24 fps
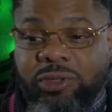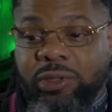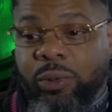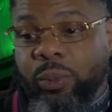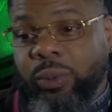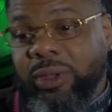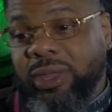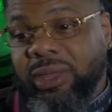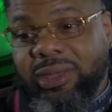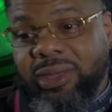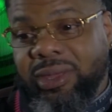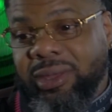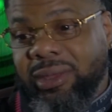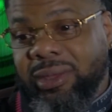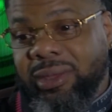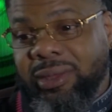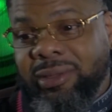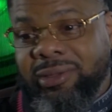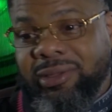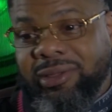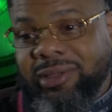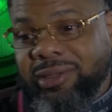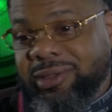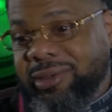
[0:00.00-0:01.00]
the
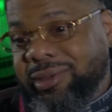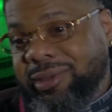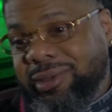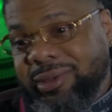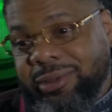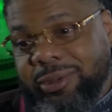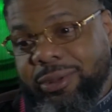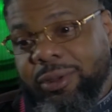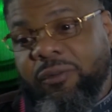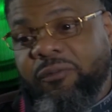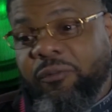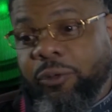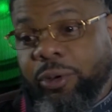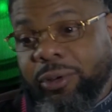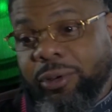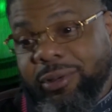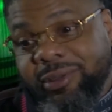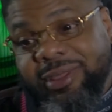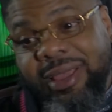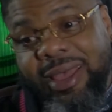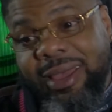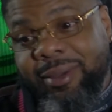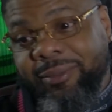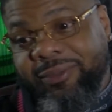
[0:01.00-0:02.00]
weekends, because you know oh, full
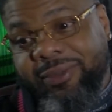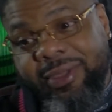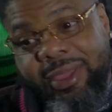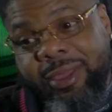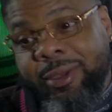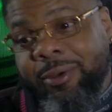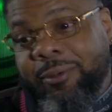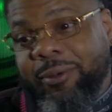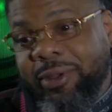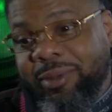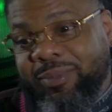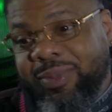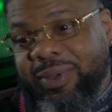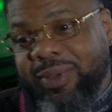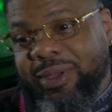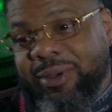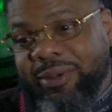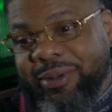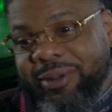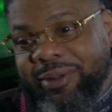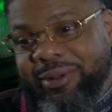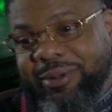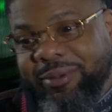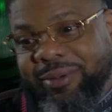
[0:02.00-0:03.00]
times they don't want to be
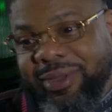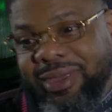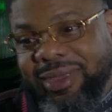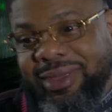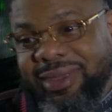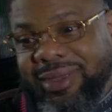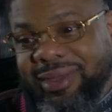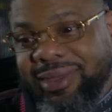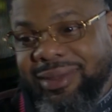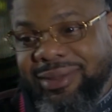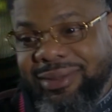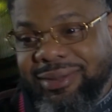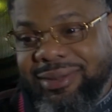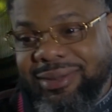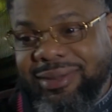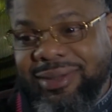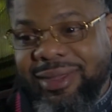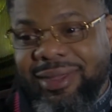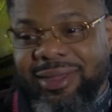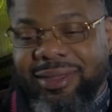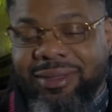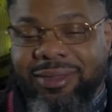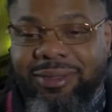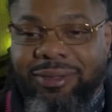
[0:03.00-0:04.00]
on on the weekends.
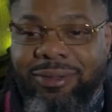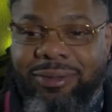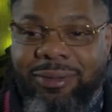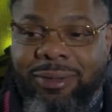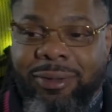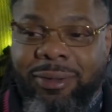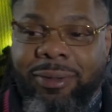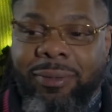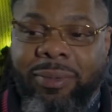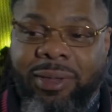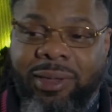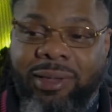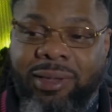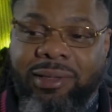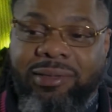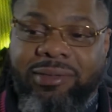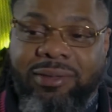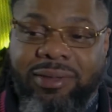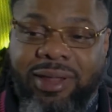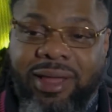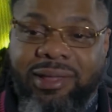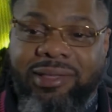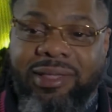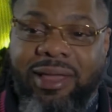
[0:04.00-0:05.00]
Right. Okay. You know what I mean?
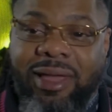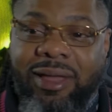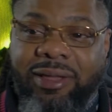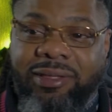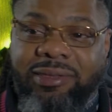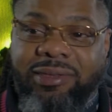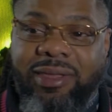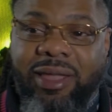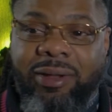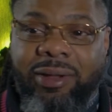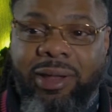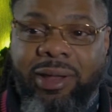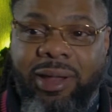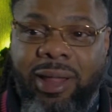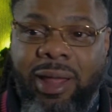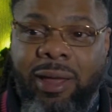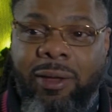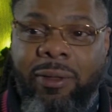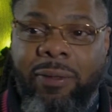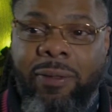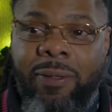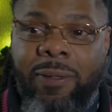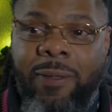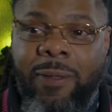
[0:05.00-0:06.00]
So that's how I started
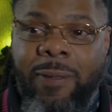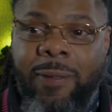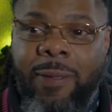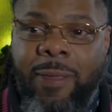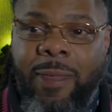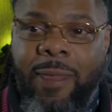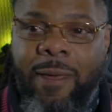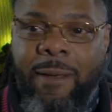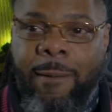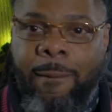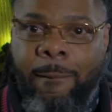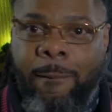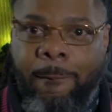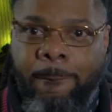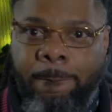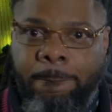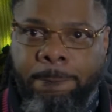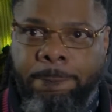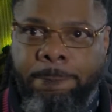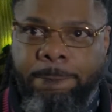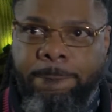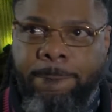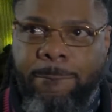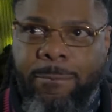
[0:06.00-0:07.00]
out.
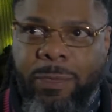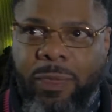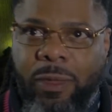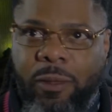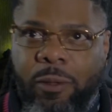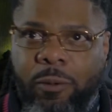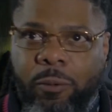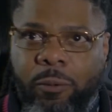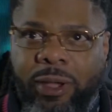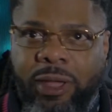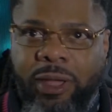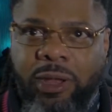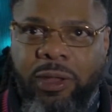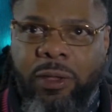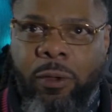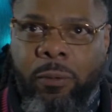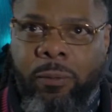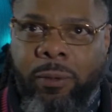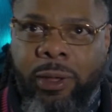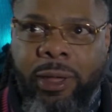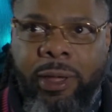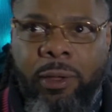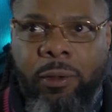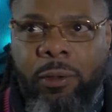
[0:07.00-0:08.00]
Um, radio
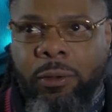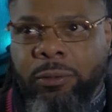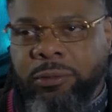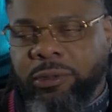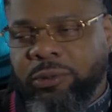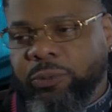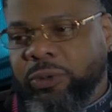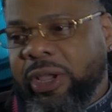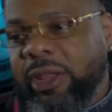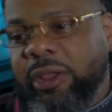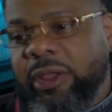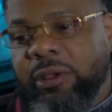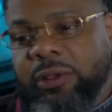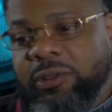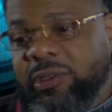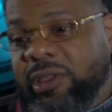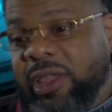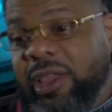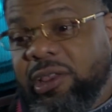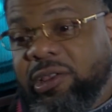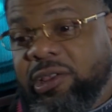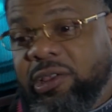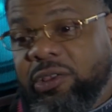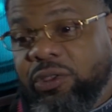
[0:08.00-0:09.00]
One on radio
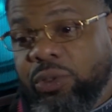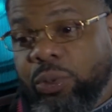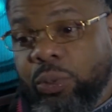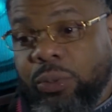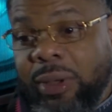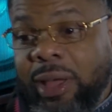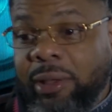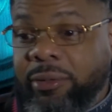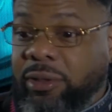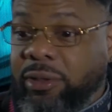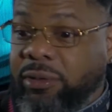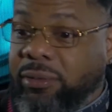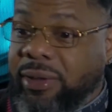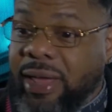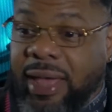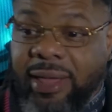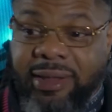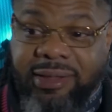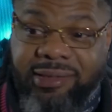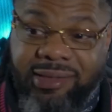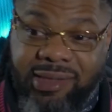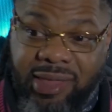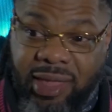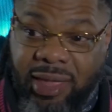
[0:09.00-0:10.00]
stations throughout the
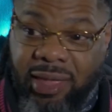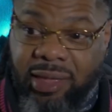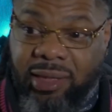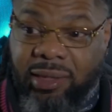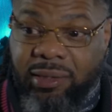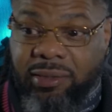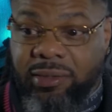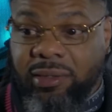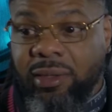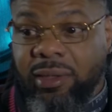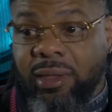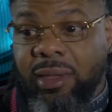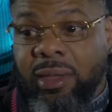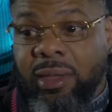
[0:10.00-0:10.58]
United States.